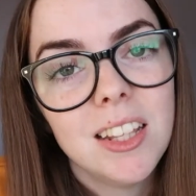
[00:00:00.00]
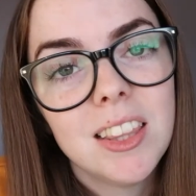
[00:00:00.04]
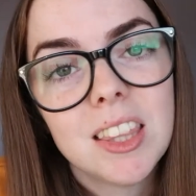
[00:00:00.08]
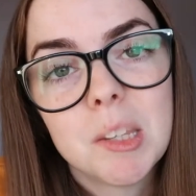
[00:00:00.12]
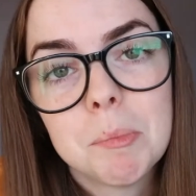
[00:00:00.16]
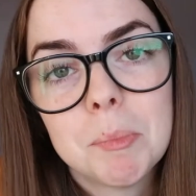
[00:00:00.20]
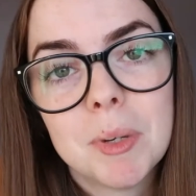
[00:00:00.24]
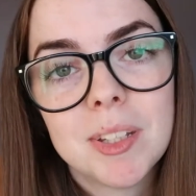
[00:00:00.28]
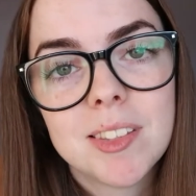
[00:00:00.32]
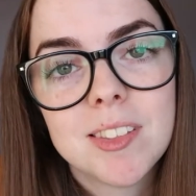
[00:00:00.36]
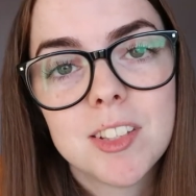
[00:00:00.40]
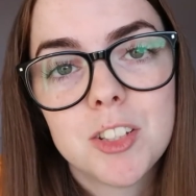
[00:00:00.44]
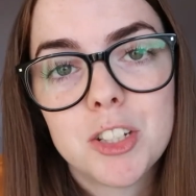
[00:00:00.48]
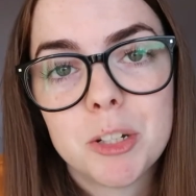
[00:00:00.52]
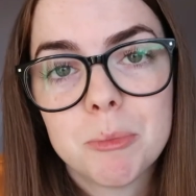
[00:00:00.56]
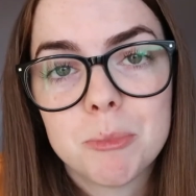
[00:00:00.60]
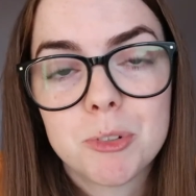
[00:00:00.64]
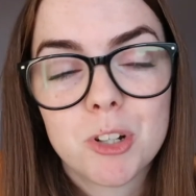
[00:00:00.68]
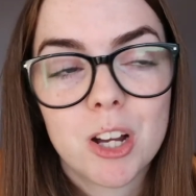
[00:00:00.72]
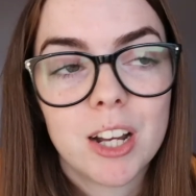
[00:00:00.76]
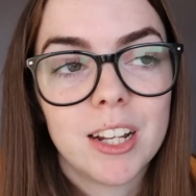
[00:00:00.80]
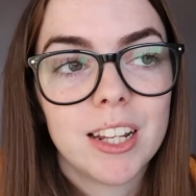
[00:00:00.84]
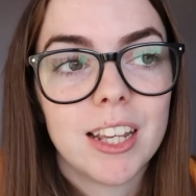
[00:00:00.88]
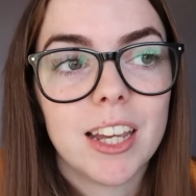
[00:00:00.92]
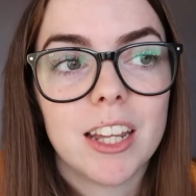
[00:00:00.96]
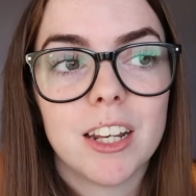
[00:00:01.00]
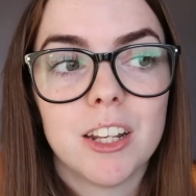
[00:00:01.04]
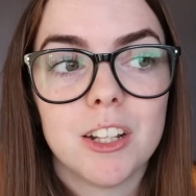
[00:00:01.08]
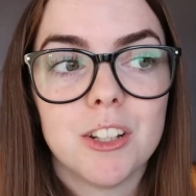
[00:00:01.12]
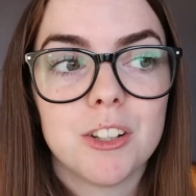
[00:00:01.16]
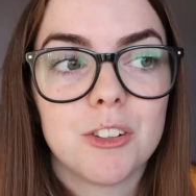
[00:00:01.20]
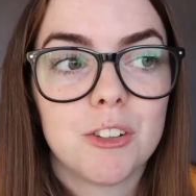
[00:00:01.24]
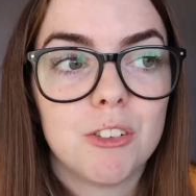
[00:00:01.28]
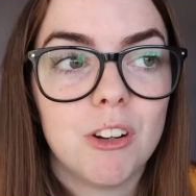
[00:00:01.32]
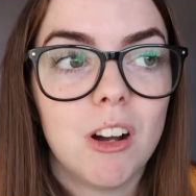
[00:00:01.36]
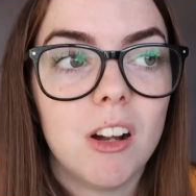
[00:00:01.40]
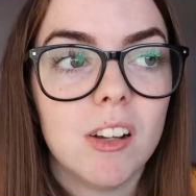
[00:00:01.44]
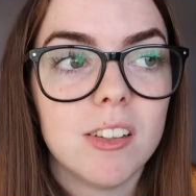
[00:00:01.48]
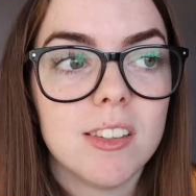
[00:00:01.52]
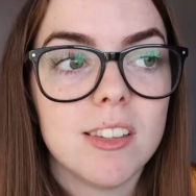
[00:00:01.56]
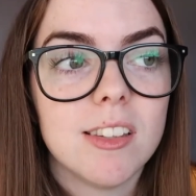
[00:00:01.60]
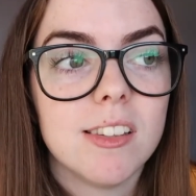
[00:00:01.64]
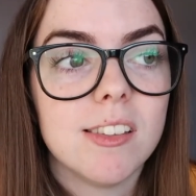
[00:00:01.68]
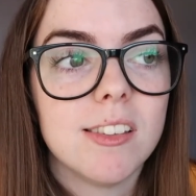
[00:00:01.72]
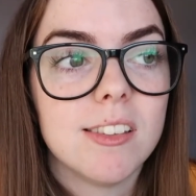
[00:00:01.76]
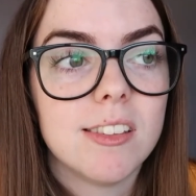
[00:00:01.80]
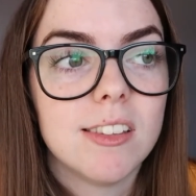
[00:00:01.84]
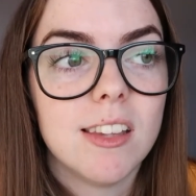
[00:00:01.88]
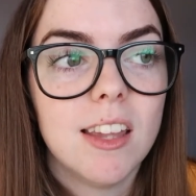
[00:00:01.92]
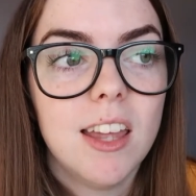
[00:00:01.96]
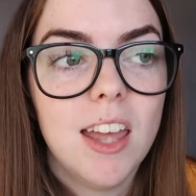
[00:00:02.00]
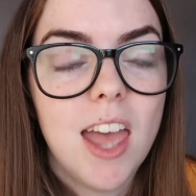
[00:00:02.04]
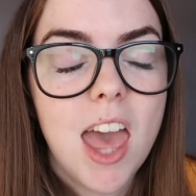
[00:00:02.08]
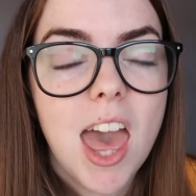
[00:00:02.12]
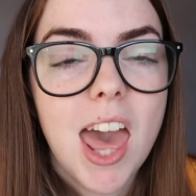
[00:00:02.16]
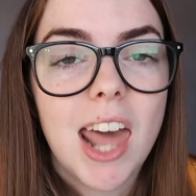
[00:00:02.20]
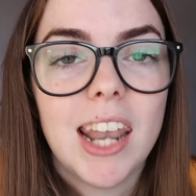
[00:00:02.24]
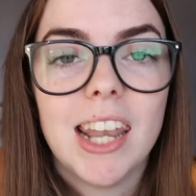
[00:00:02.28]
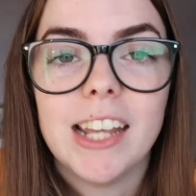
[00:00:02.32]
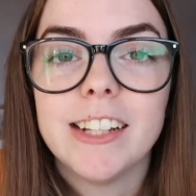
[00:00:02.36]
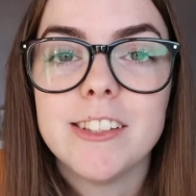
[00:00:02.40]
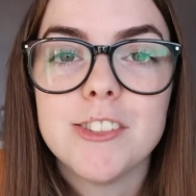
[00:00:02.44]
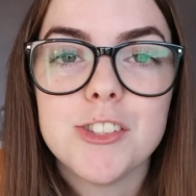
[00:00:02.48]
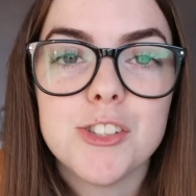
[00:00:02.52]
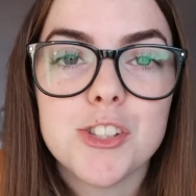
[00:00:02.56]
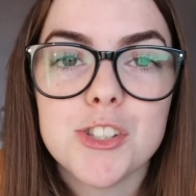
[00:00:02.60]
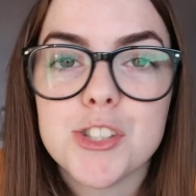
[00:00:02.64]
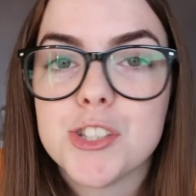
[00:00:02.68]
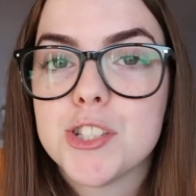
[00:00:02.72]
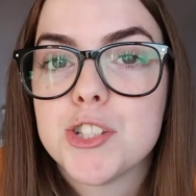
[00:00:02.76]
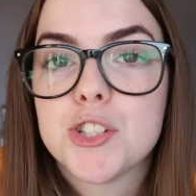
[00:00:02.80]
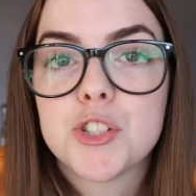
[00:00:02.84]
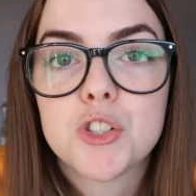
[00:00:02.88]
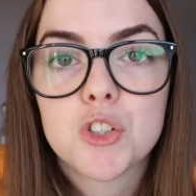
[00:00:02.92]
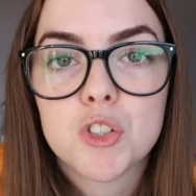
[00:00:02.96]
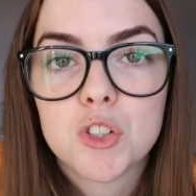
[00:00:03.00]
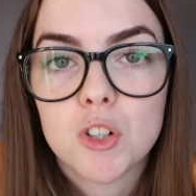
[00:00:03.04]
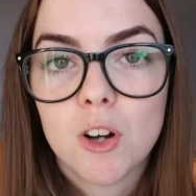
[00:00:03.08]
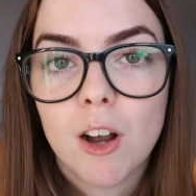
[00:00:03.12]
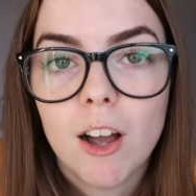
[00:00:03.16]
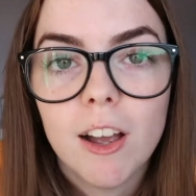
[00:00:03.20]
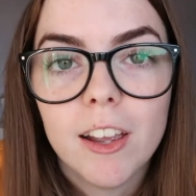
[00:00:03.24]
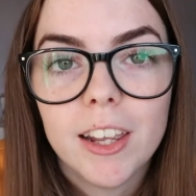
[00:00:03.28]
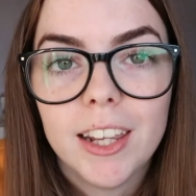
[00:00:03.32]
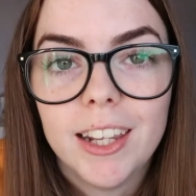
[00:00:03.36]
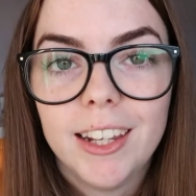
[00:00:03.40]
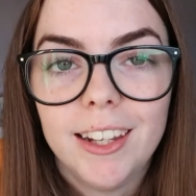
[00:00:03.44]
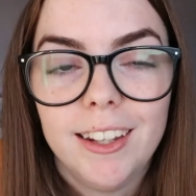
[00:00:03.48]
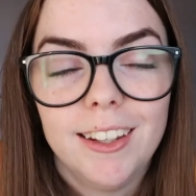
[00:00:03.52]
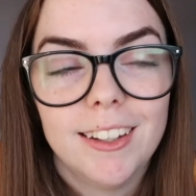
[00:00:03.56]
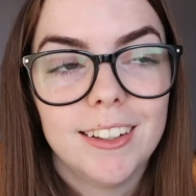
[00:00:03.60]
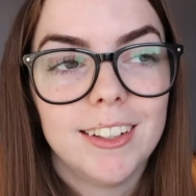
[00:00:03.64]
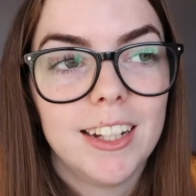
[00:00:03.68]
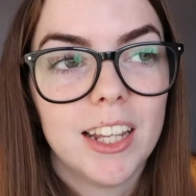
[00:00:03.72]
the message I'm trying to get across is, let's just try.